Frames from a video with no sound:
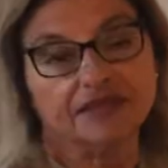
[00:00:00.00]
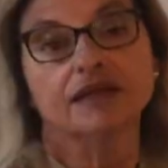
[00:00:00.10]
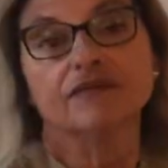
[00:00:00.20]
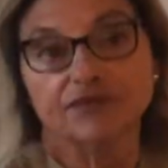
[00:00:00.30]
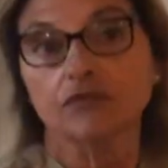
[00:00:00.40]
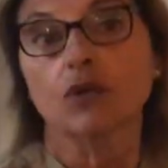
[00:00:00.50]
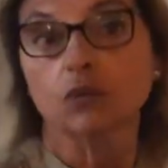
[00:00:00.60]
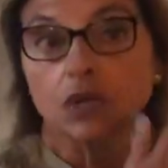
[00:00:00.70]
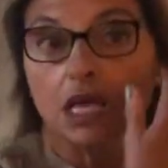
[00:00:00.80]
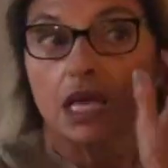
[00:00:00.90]
think of your
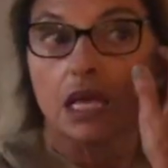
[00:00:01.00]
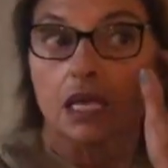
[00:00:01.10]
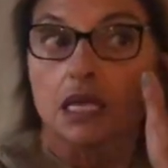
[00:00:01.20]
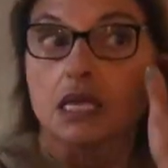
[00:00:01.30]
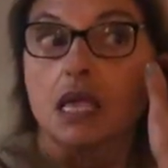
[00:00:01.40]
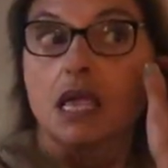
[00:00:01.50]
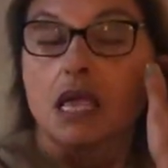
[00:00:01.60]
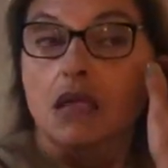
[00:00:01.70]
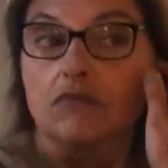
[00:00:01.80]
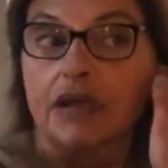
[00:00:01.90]
own car,
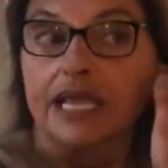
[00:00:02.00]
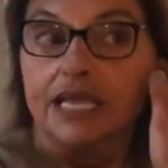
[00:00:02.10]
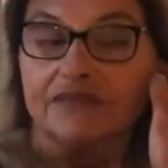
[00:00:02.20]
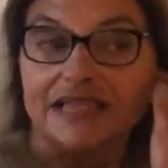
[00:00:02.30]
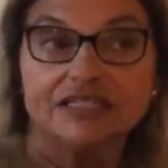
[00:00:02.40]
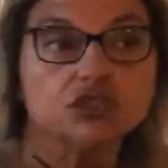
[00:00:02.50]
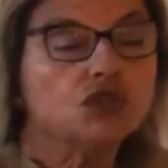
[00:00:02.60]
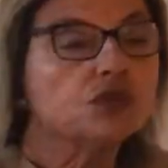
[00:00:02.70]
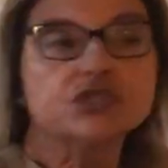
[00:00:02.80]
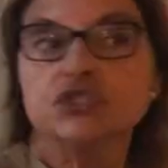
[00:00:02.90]
right?
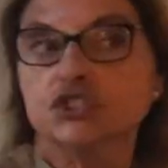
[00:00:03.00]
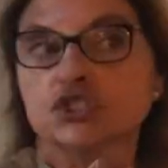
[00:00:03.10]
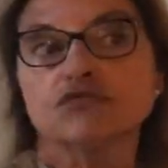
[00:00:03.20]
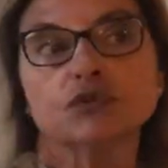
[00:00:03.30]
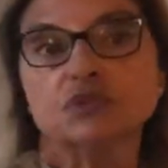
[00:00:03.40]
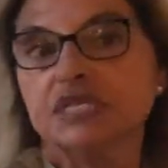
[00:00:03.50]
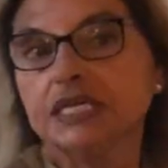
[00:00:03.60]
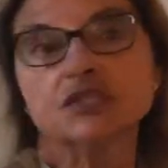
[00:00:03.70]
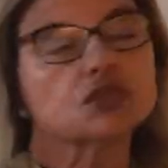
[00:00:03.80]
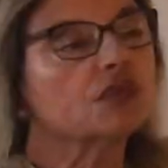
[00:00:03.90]
Those are just
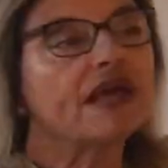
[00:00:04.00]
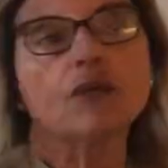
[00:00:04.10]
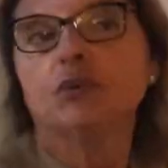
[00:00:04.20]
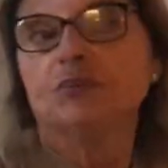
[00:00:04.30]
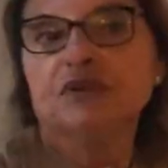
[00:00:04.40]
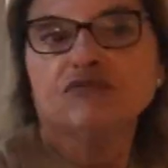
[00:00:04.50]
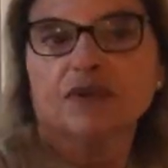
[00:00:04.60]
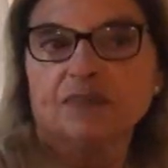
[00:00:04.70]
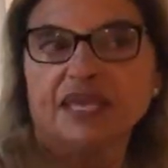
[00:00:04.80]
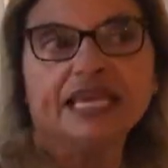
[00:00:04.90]
routine, so that would be
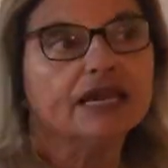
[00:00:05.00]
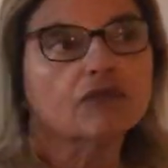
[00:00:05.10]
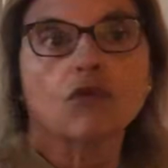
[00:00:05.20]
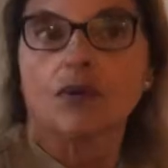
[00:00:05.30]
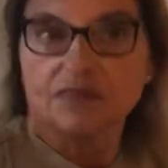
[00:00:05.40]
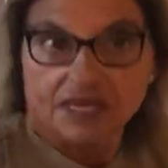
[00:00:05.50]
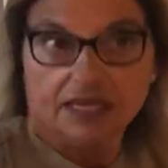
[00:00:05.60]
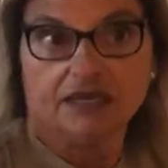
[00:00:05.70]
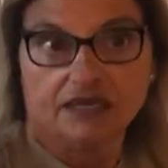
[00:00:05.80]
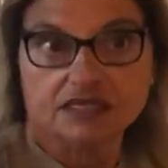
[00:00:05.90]
repair or
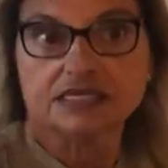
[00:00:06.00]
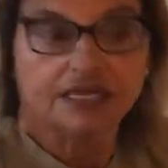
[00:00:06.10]
maintenance